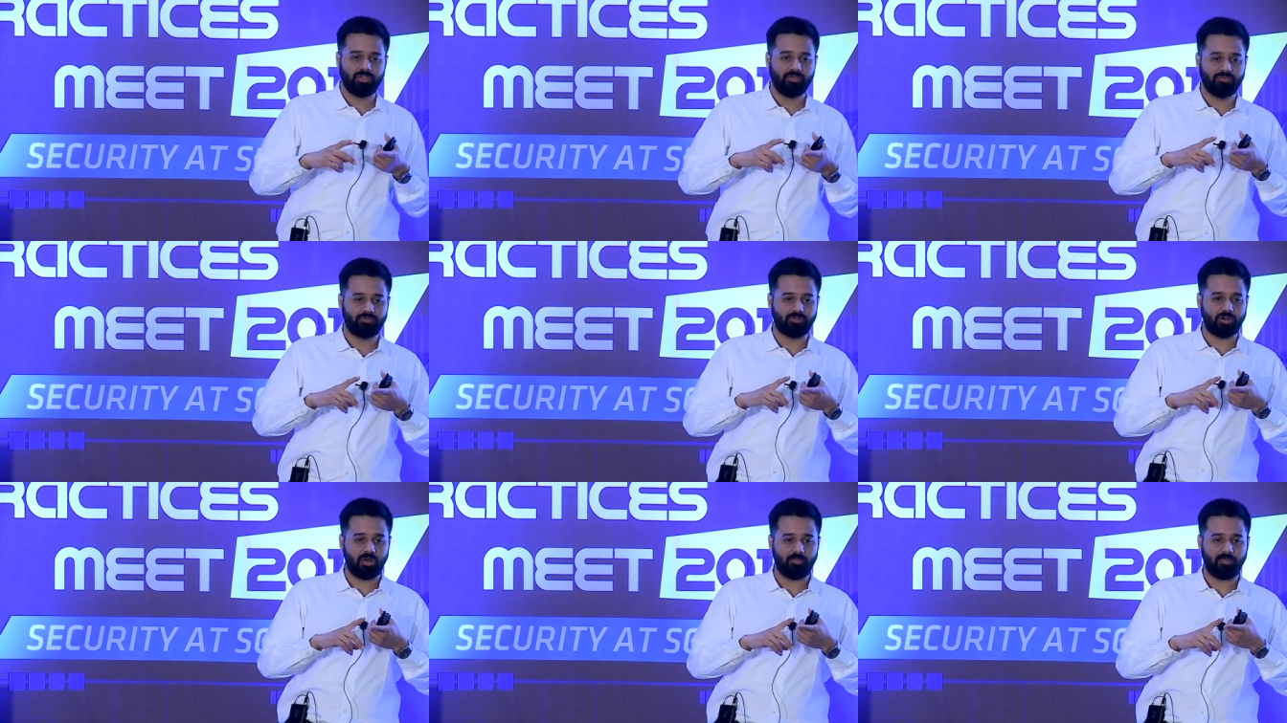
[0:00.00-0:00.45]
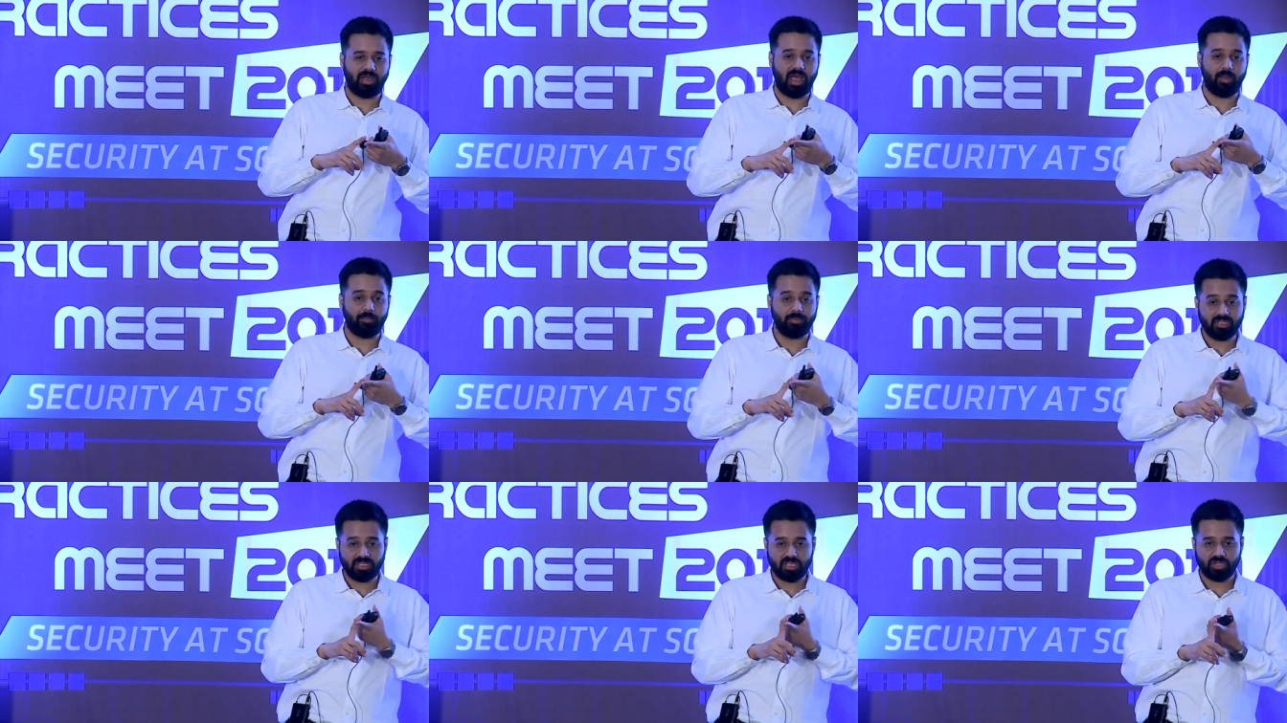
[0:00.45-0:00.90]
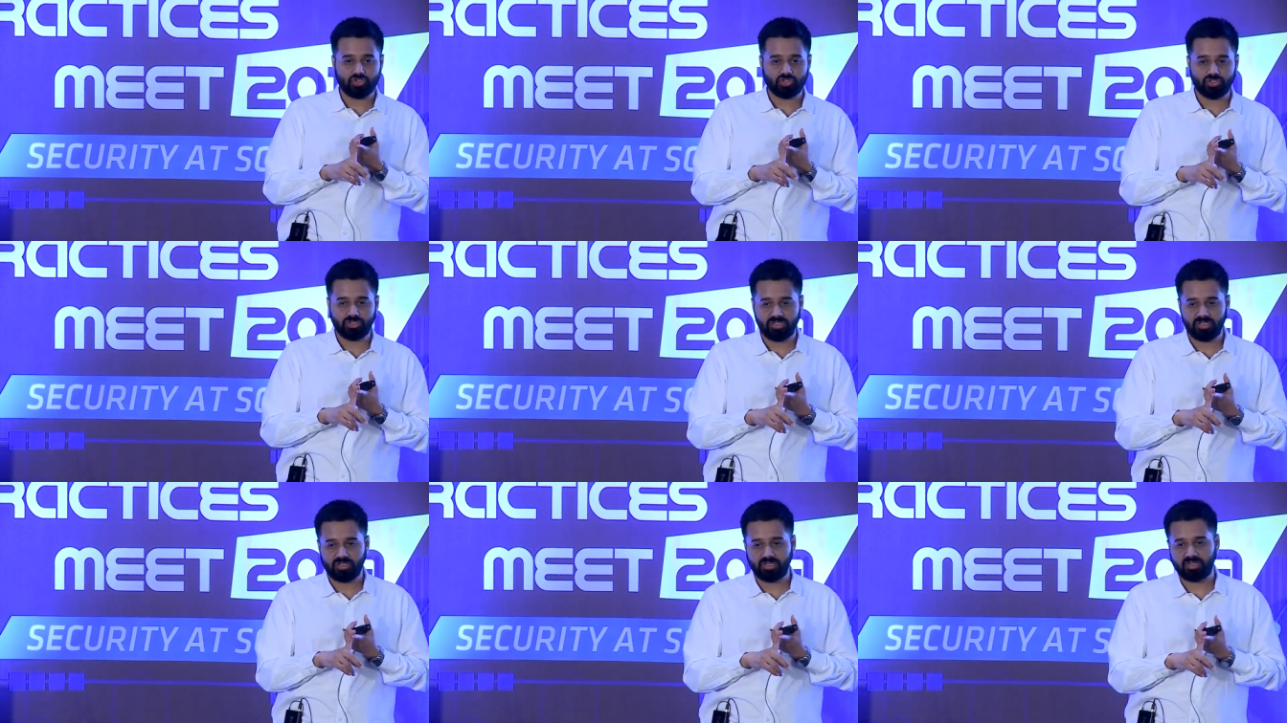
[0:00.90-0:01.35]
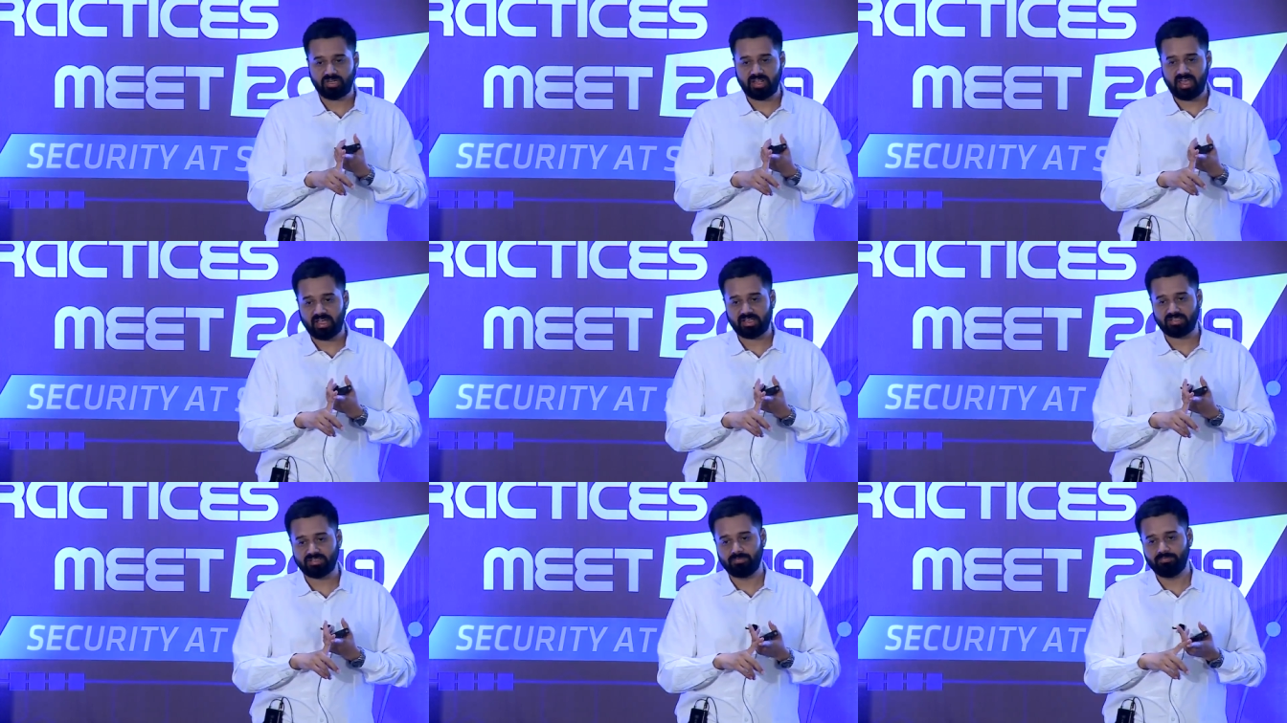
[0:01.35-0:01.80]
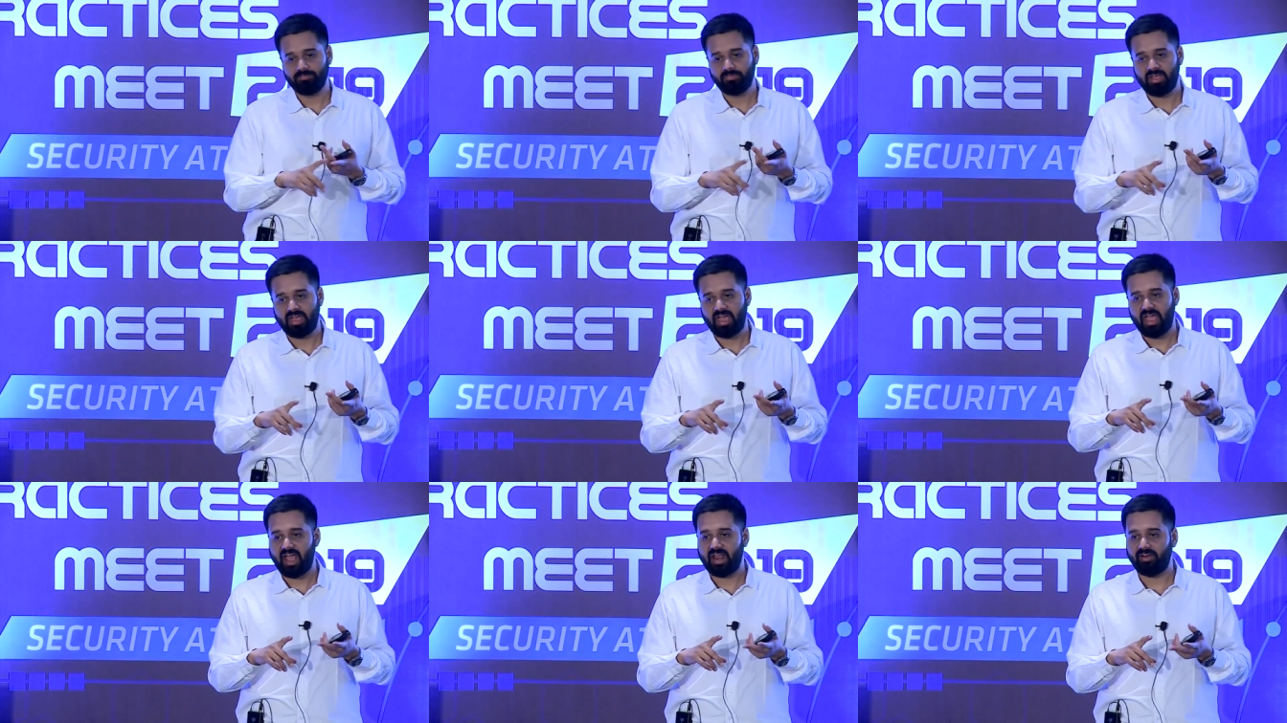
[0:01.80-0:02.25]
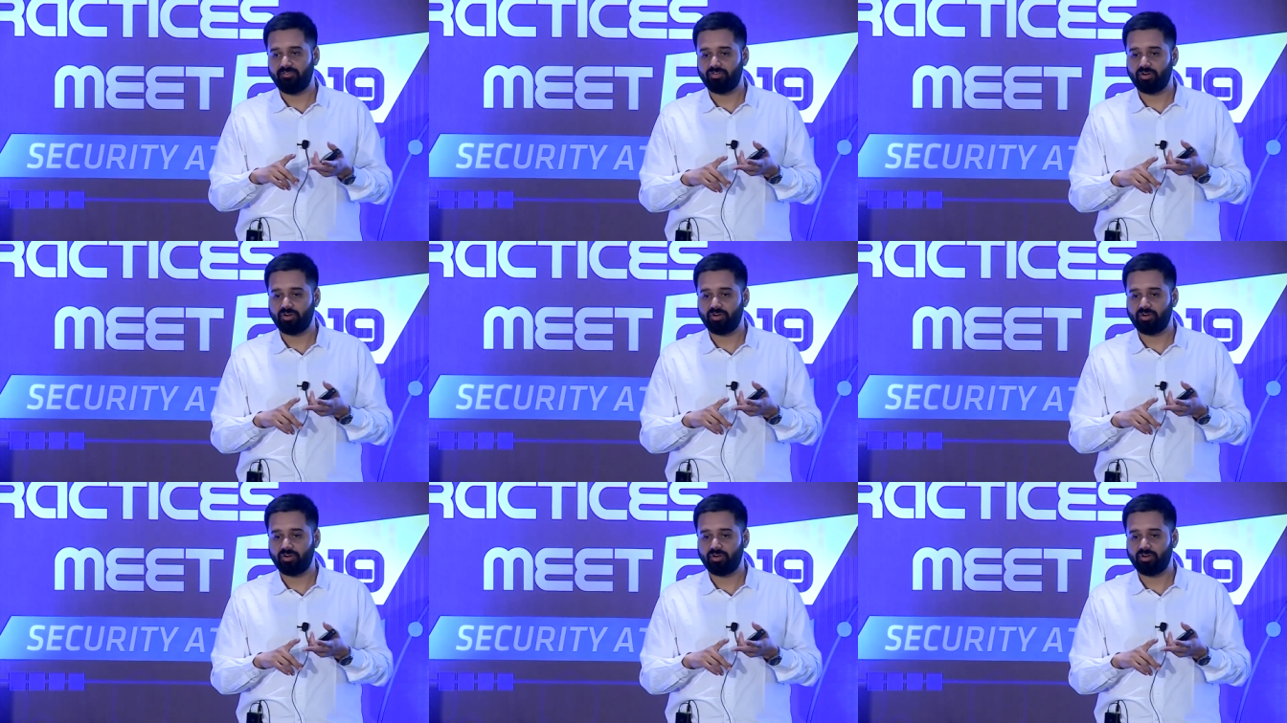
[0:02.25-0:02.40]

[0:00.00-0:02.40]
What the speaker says: from application layer attacks, and